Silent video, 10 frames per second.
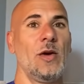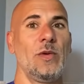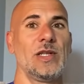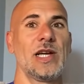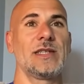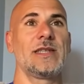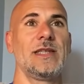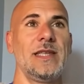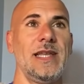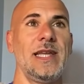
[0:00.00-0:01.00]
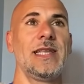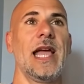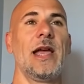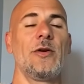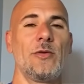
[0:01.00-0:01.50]
We just need
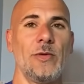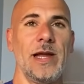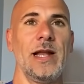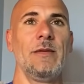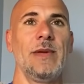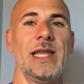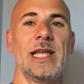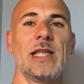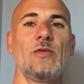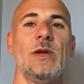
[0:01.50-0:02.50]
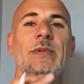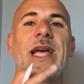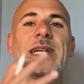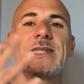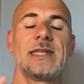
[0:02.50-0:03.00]
a real media that will be
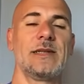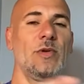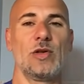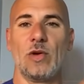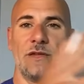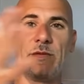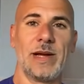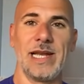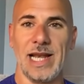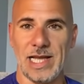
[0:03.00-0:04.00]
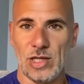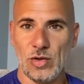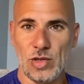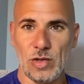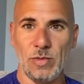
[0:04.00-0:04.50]
accessible to everybody, like
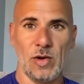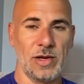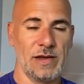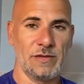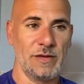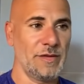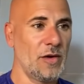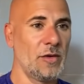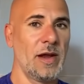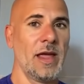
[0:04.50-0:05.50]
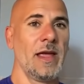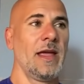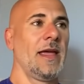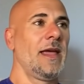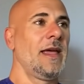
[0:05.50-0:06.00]
YouTube on every phone,
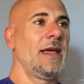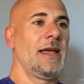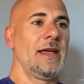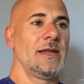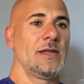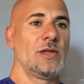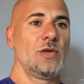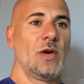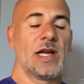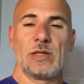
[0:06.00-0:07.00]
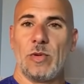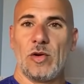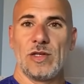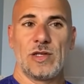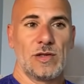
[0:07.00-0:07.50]
to
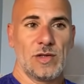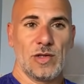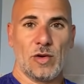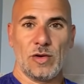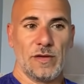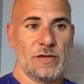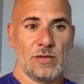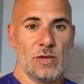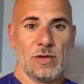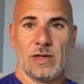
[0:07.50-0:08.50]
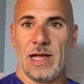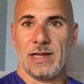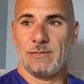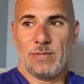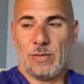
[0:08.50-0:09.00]
expose sort of truth
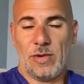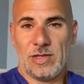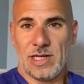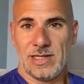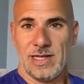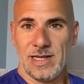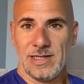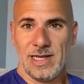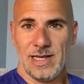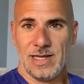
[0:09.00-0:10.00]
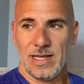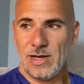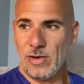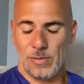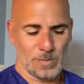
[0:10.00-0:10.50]
that people just didn't see, didn't
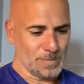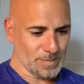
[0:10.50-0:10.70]
know.